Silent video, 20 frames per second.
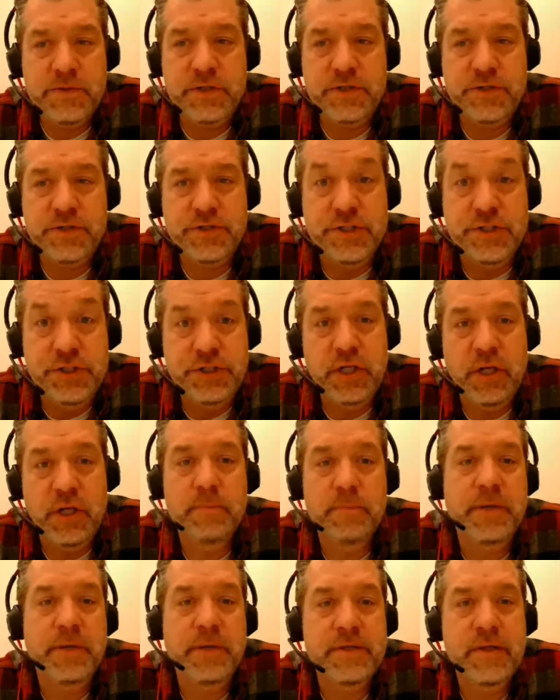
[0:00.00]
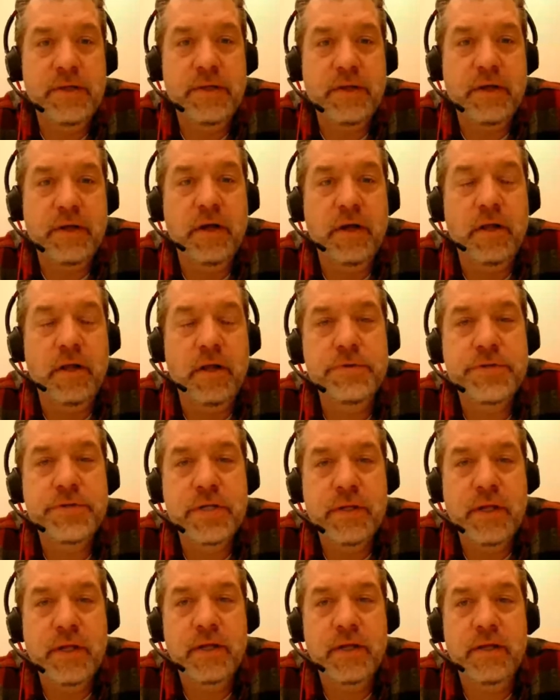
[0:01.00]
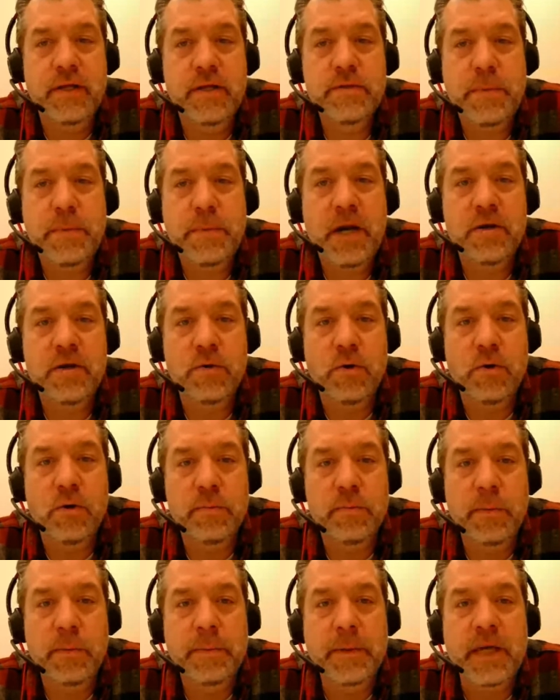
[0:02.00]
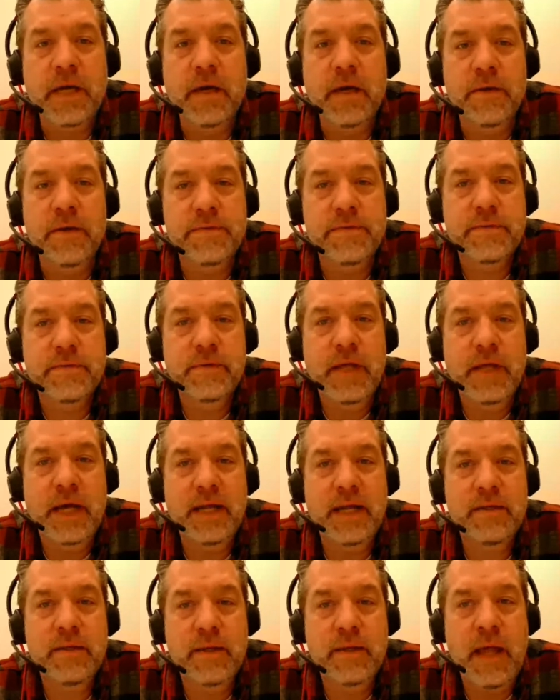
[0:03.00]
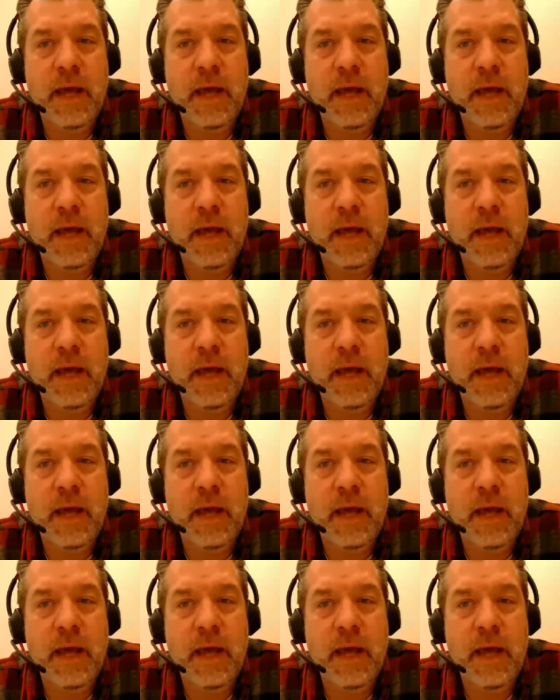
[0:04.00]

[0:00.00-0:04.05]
Just jumping to the conclusion that it is paranormal because that